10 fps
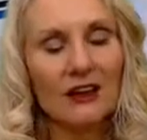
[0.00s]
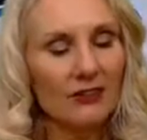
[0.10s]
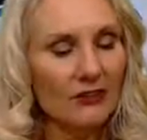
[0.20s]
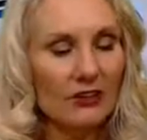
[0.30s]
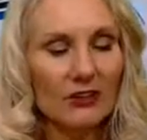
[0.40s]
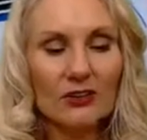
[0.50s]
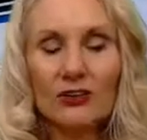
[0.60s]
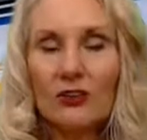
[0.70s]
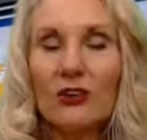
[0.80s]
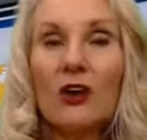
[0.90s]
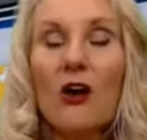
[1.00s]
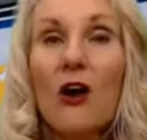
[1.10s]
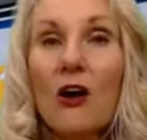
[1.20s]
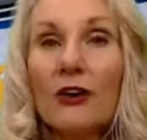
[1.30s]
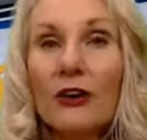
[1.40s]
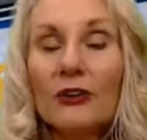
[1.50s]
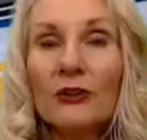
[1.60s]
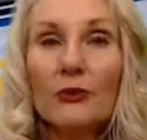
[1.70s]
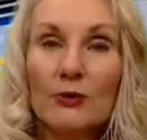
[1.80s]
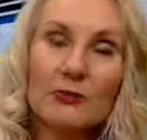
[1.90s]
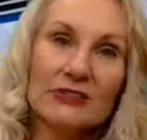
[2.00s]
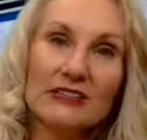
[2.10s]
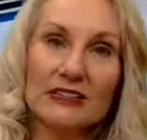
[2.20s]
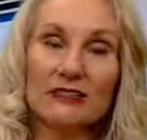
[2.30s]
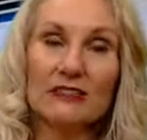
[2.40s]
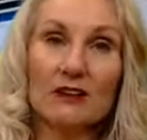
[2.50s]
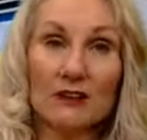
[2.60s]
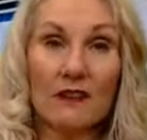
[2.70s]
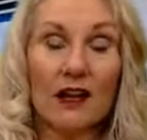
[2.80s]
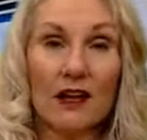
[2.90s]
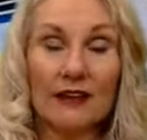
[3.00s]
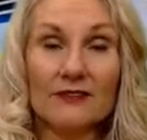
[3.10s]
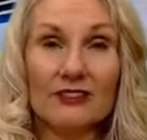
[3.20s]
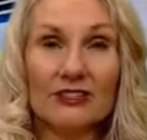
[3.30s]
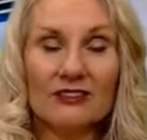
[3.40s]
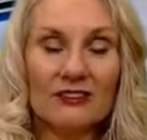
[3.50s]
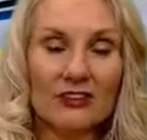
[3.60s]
The, the car represents our lives,